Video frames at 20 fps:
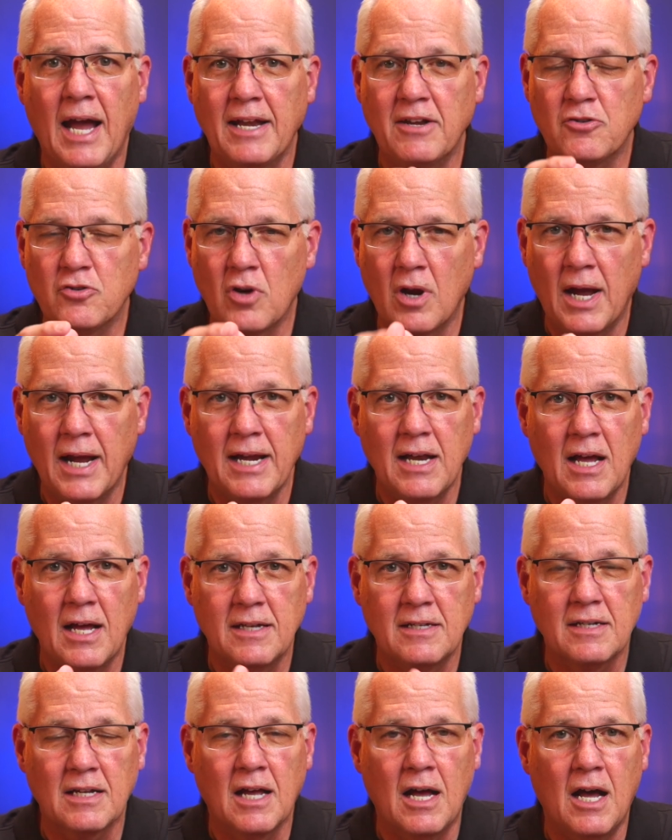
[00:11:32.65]
I try
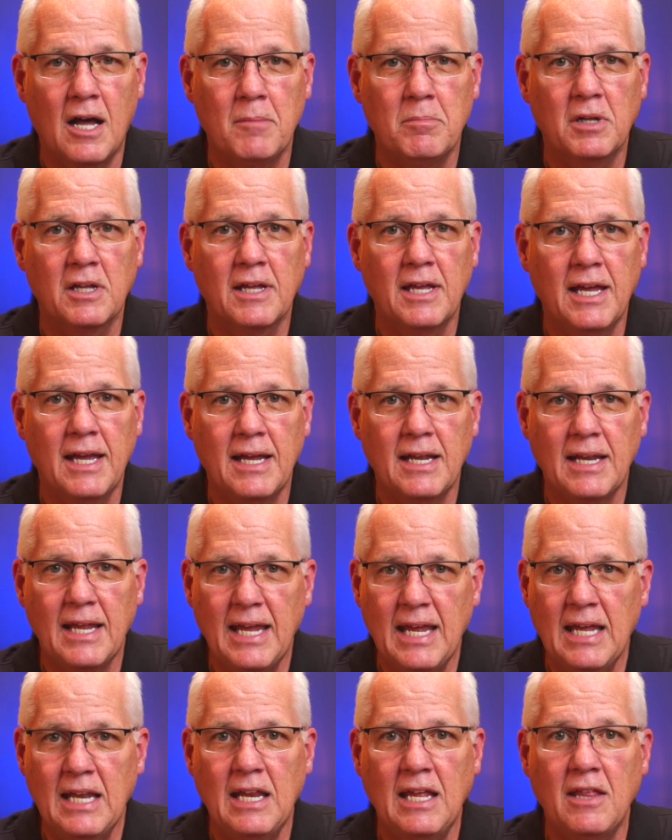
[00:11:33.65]
not to complicate
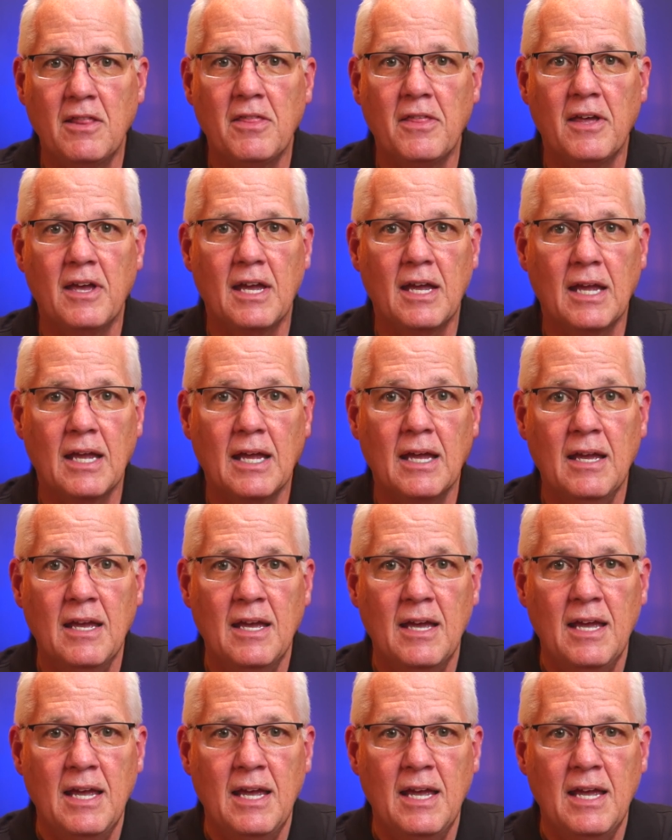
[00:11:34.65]
anything,